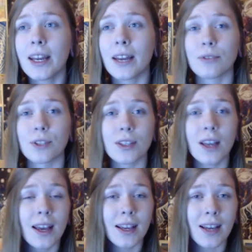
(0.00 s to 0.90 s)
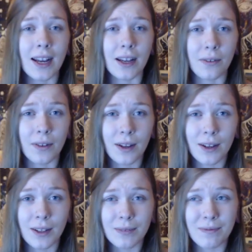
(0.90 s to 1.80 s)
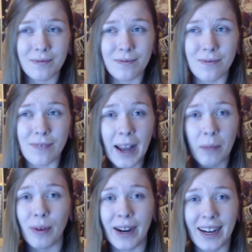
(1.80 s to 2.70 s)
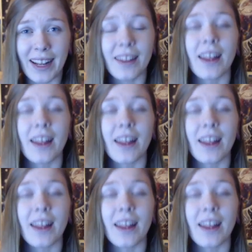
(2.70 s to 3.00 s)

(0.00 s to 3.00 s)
It was just kind of vibrating.